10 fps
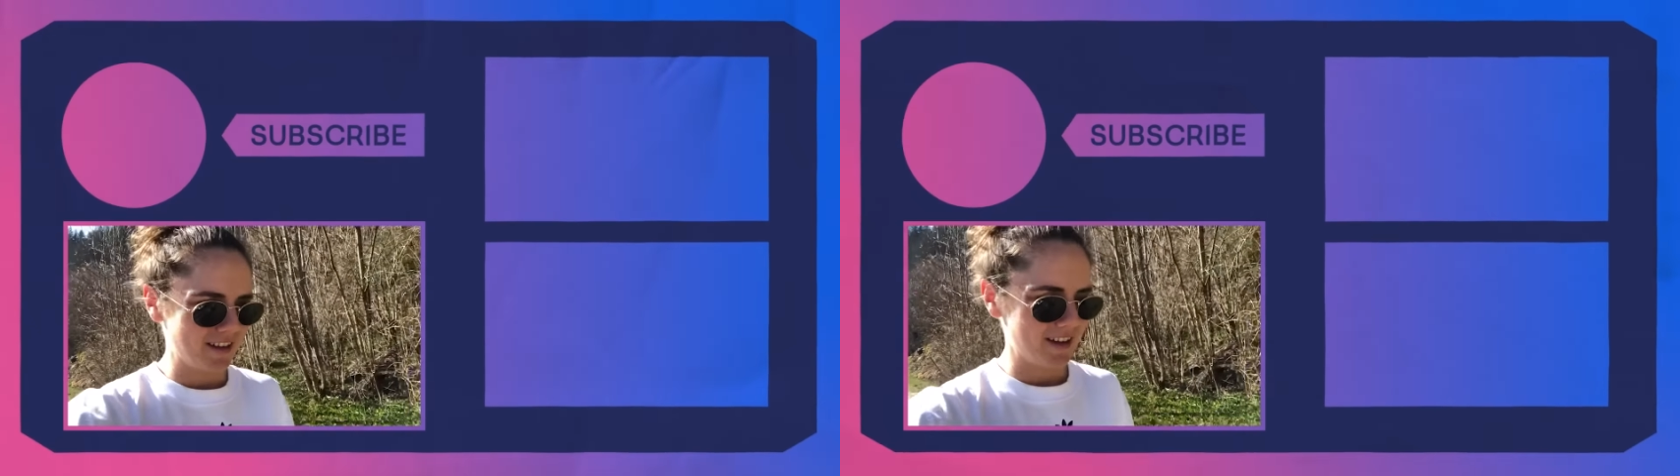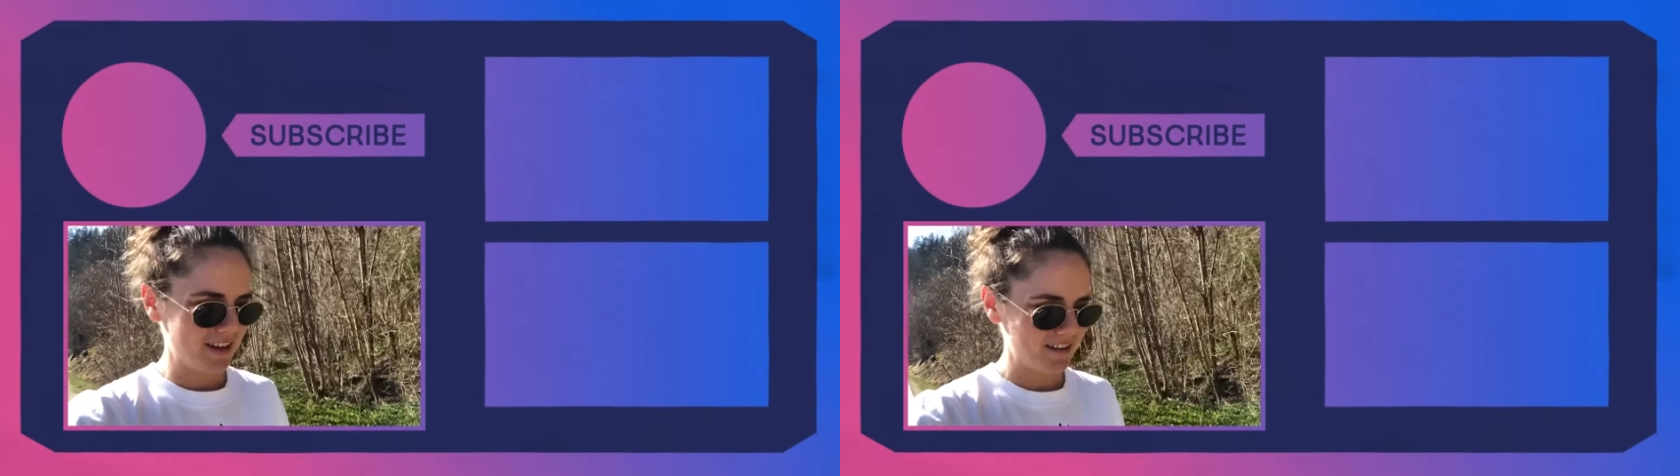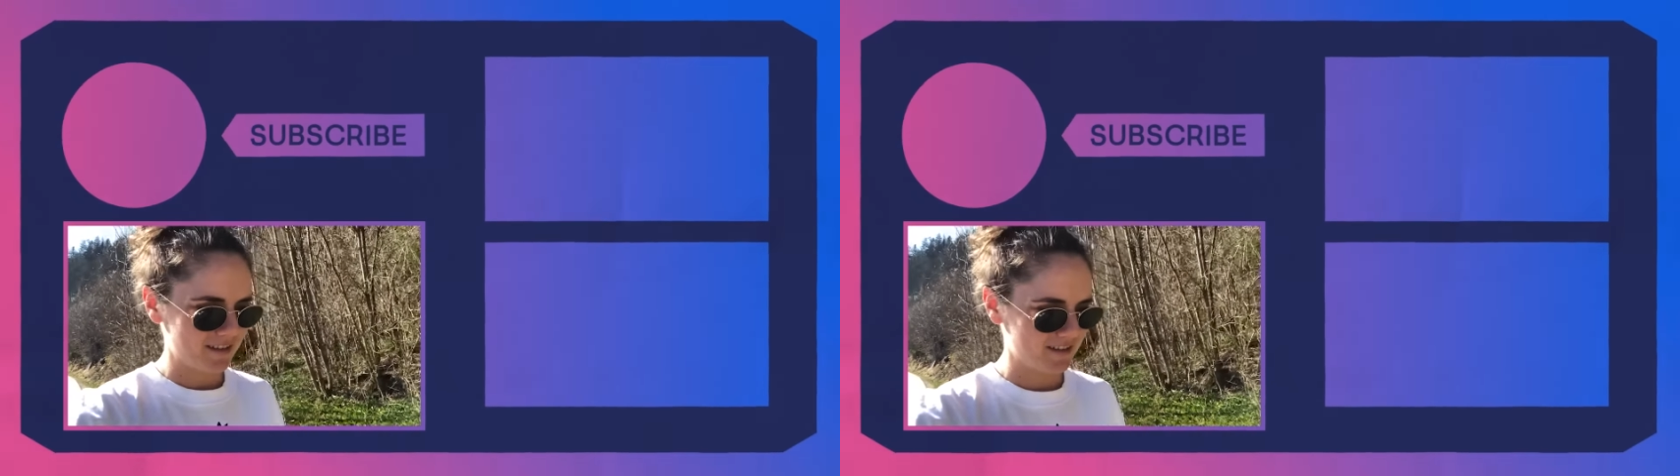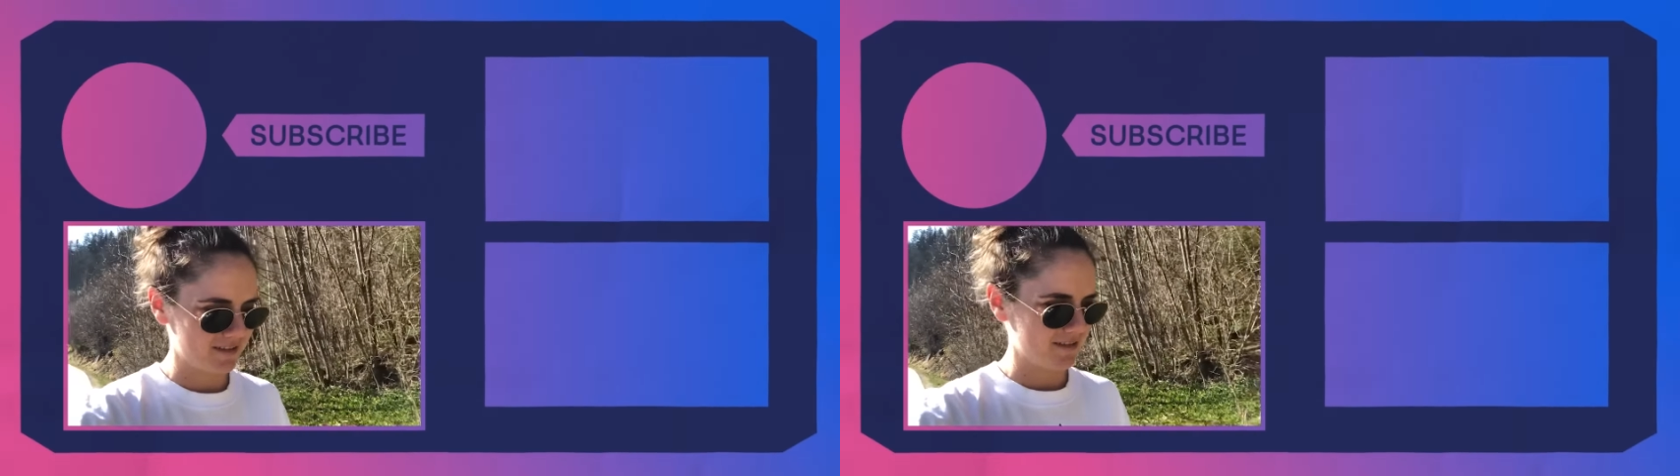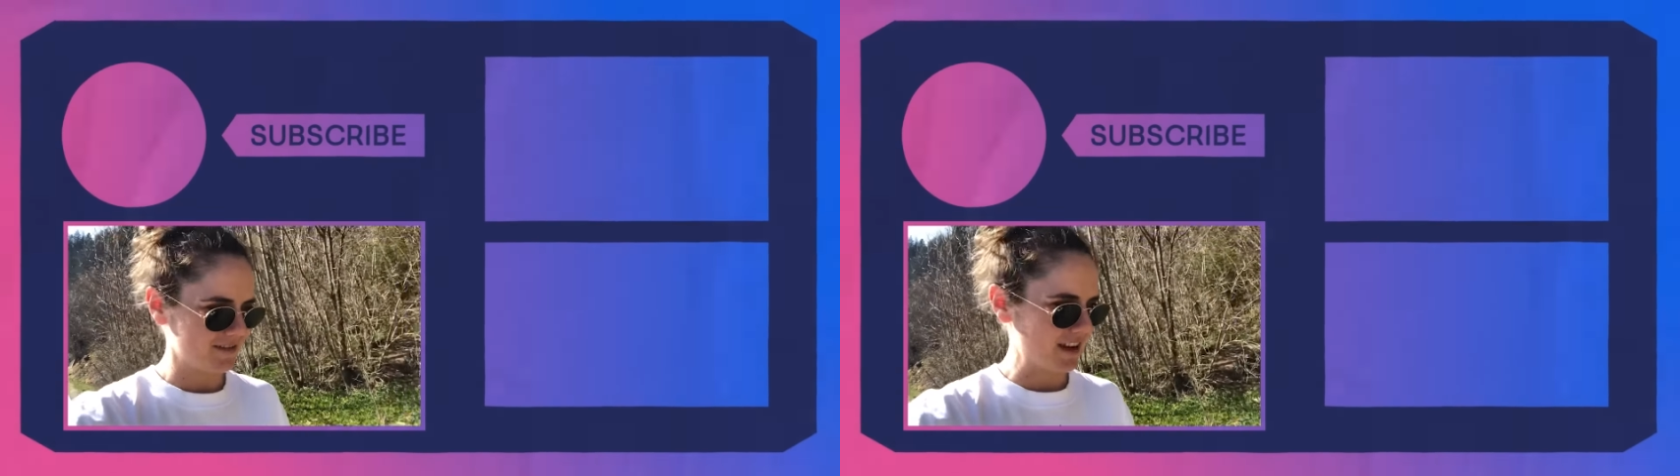Yeah,
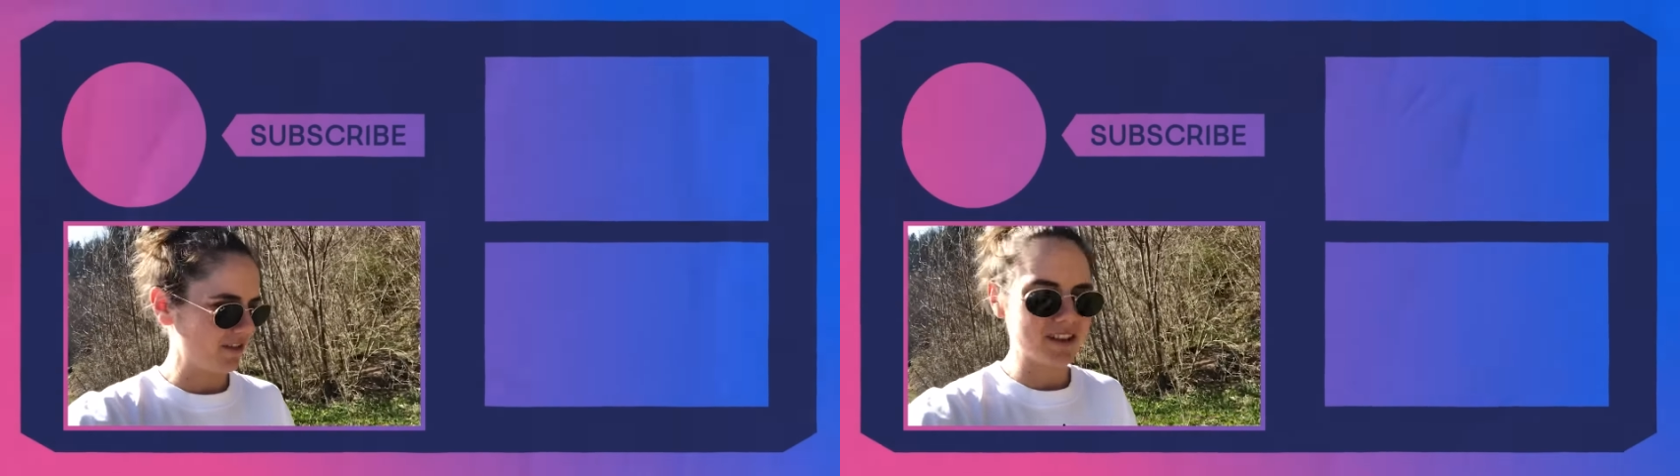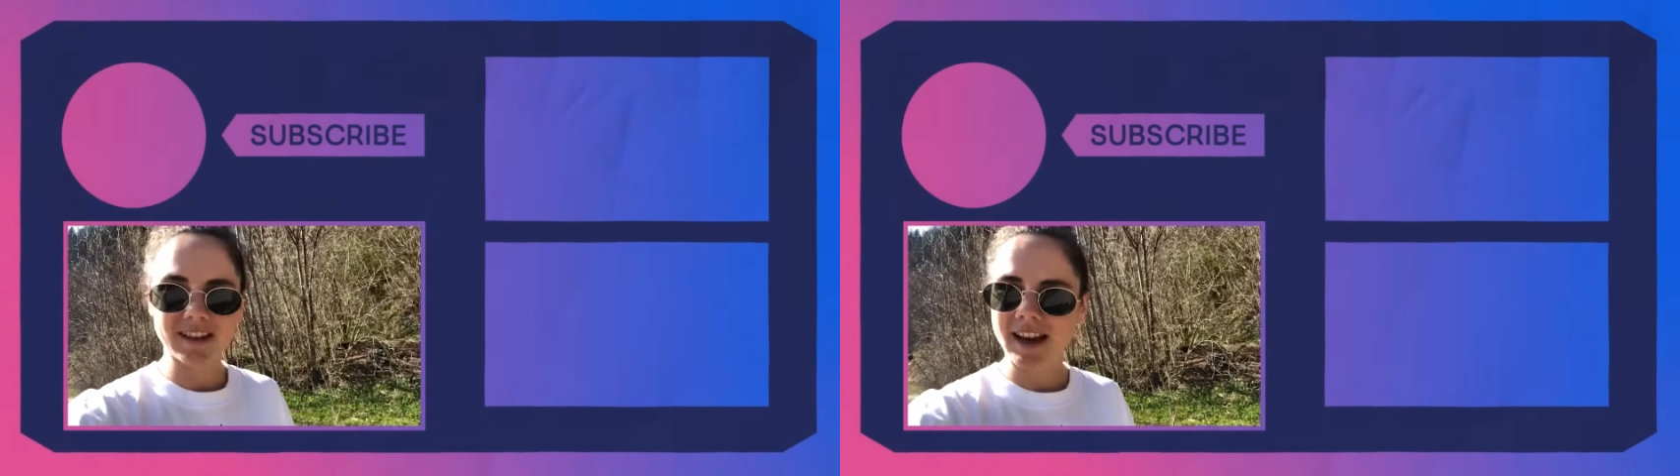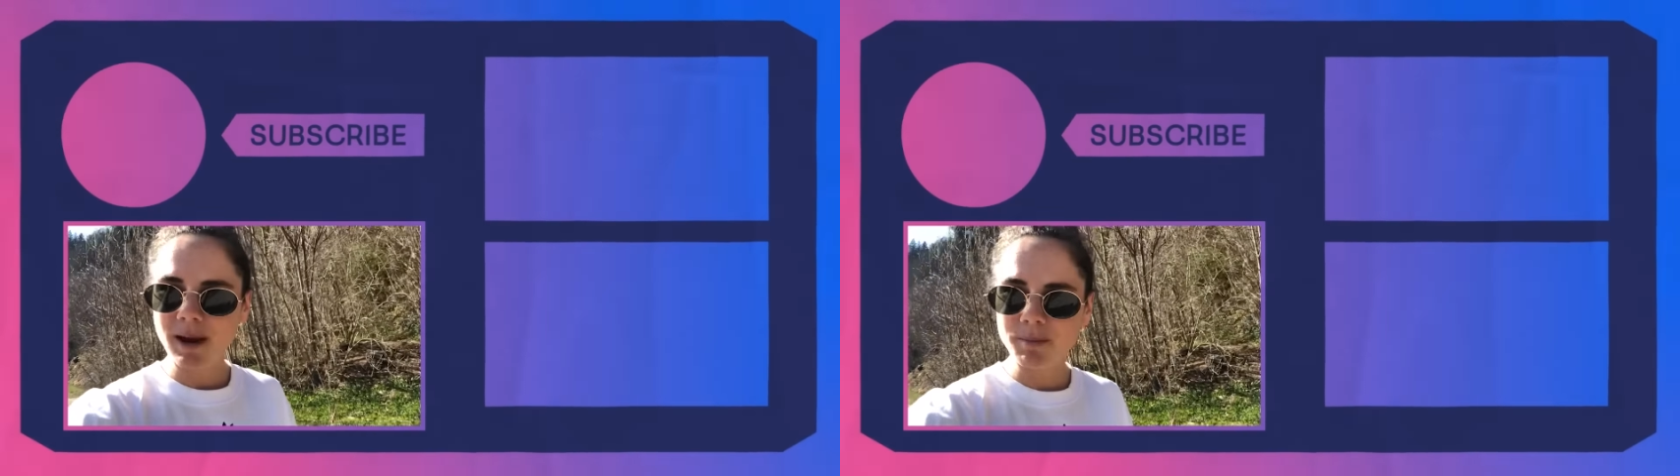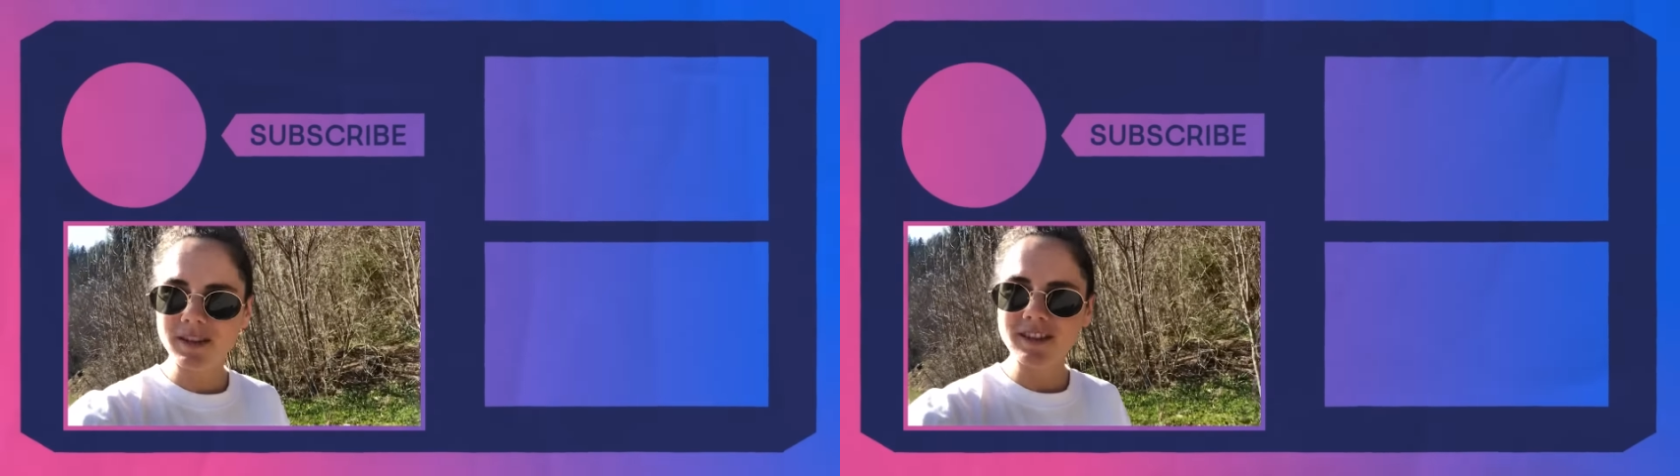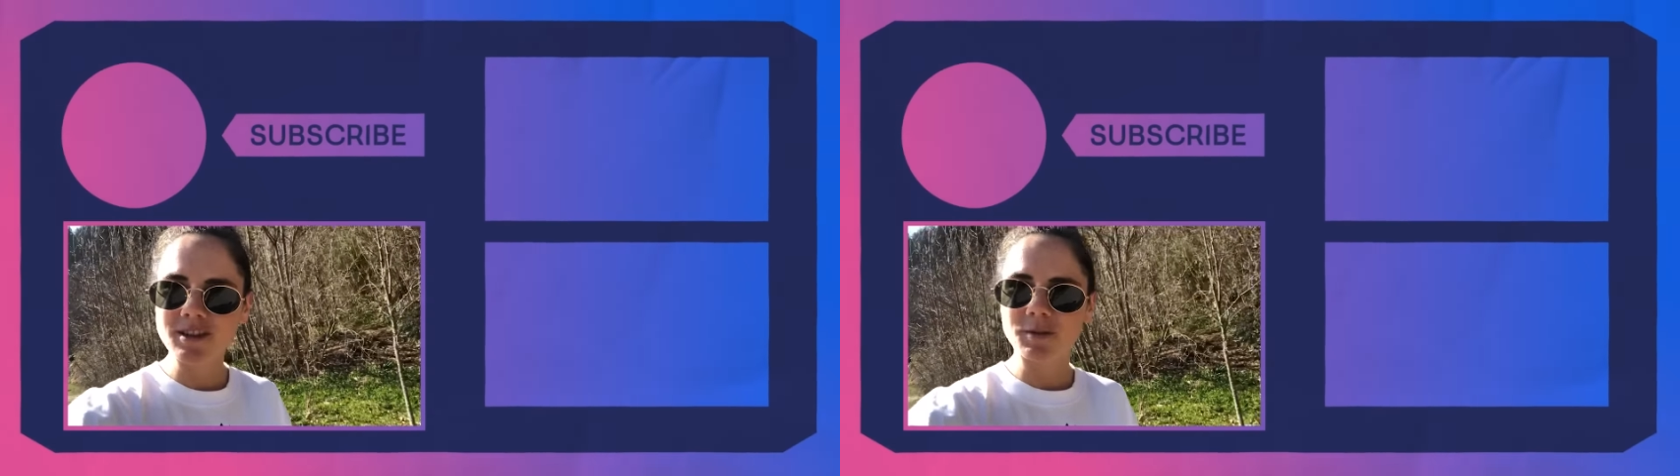everything that
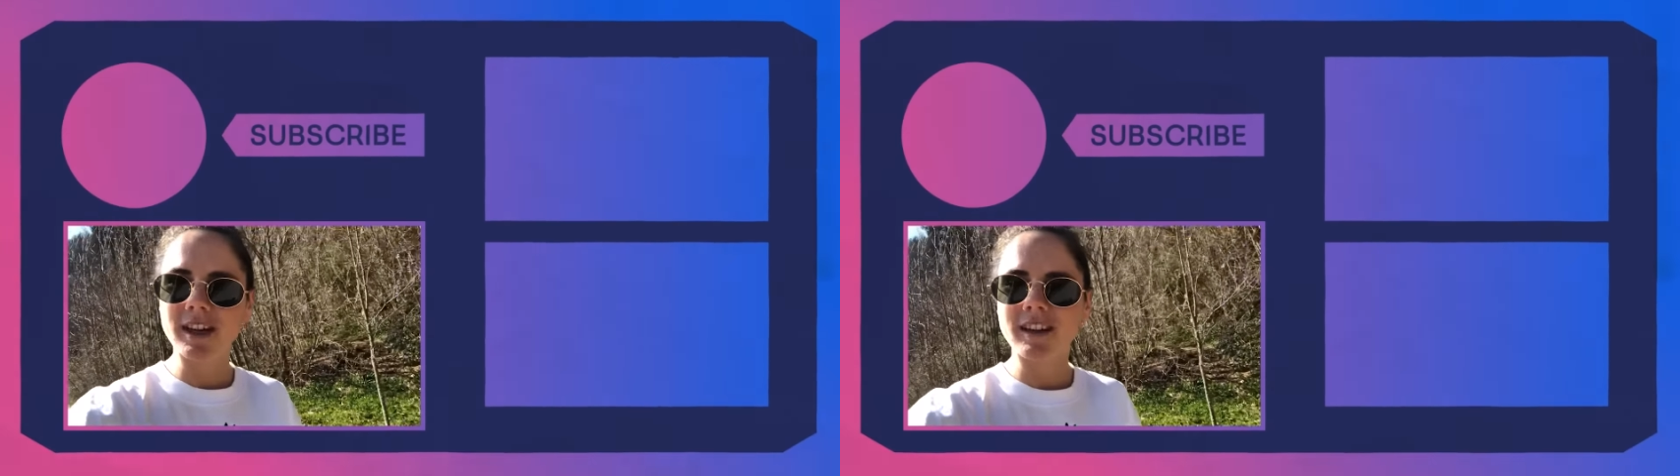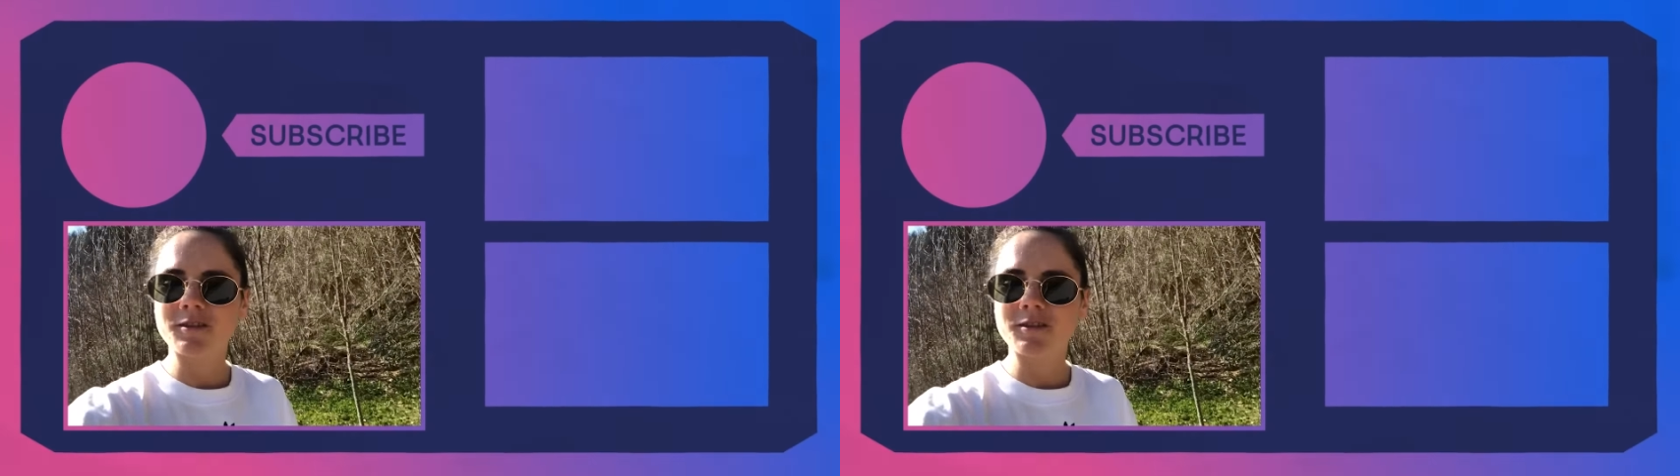happened this week.